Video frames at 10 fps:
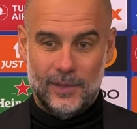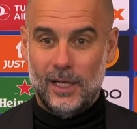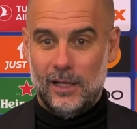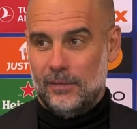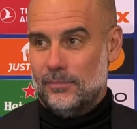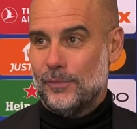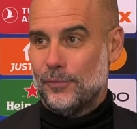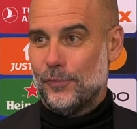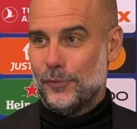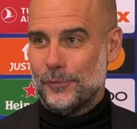Yeah,
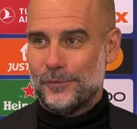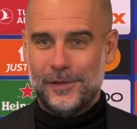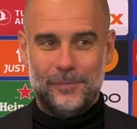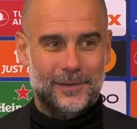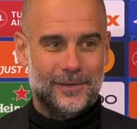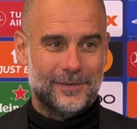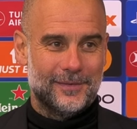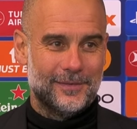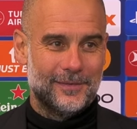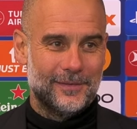of course I was happy.
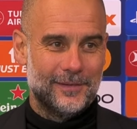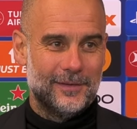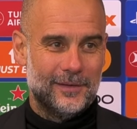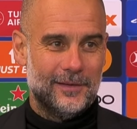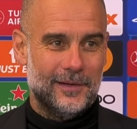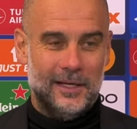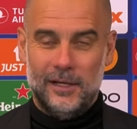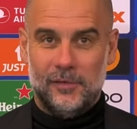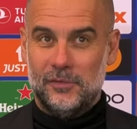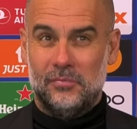I
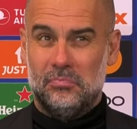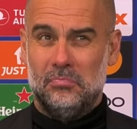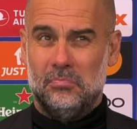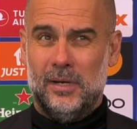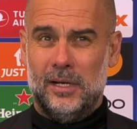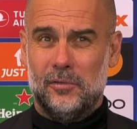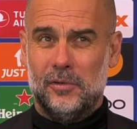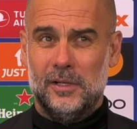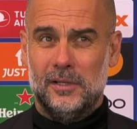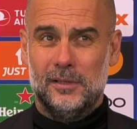never... my
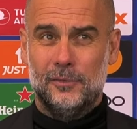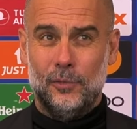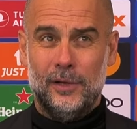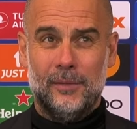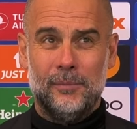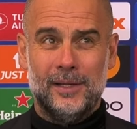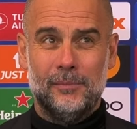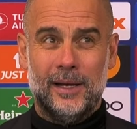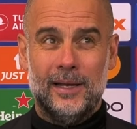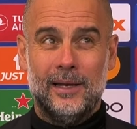career. Today I
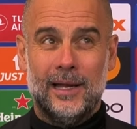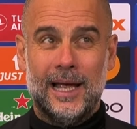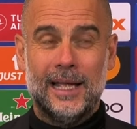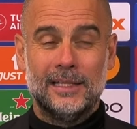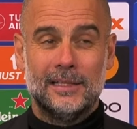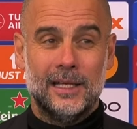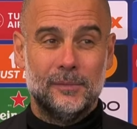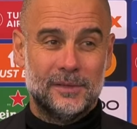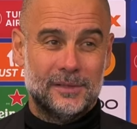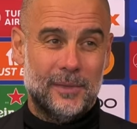made my 900
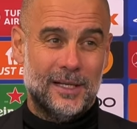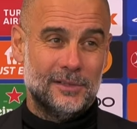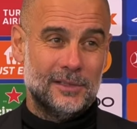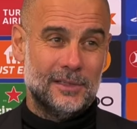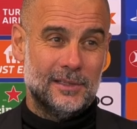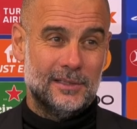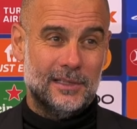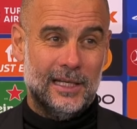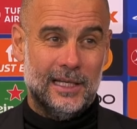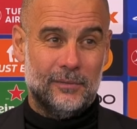games as a manager.
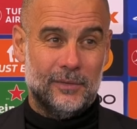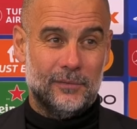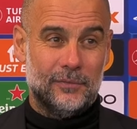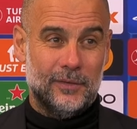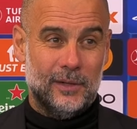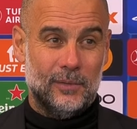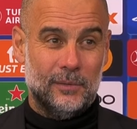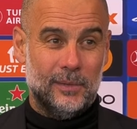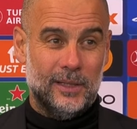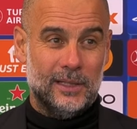I never
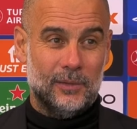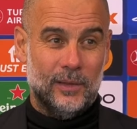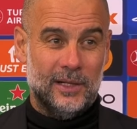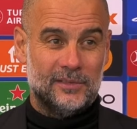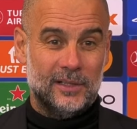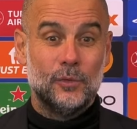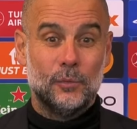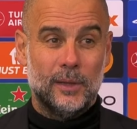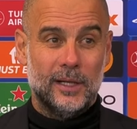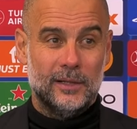found a player when I say
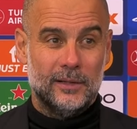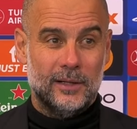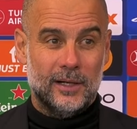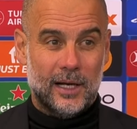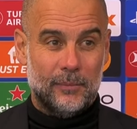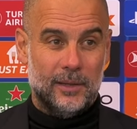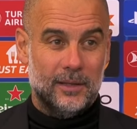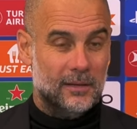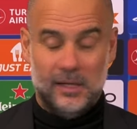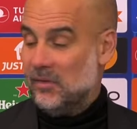you play, I'm happy.
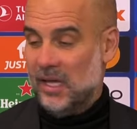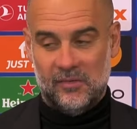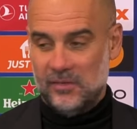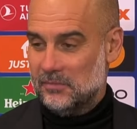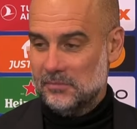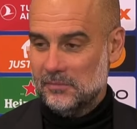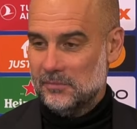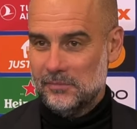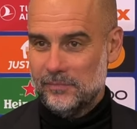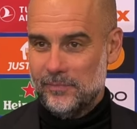Never, ever.
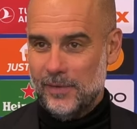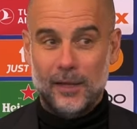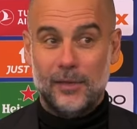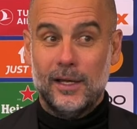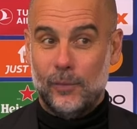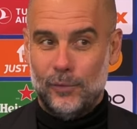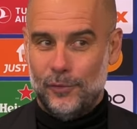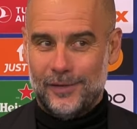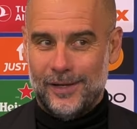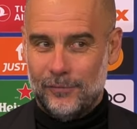I think I will
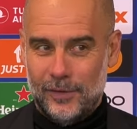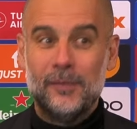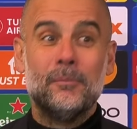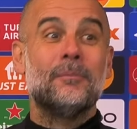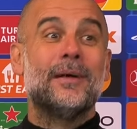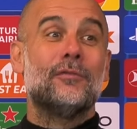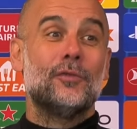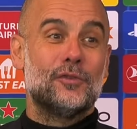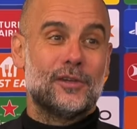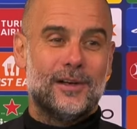not have in my
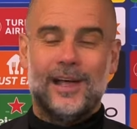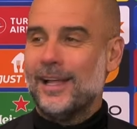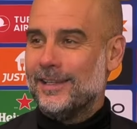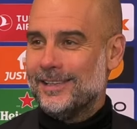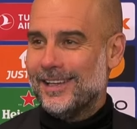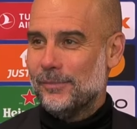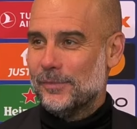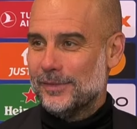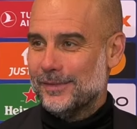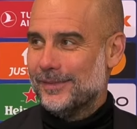future 900
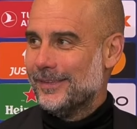games.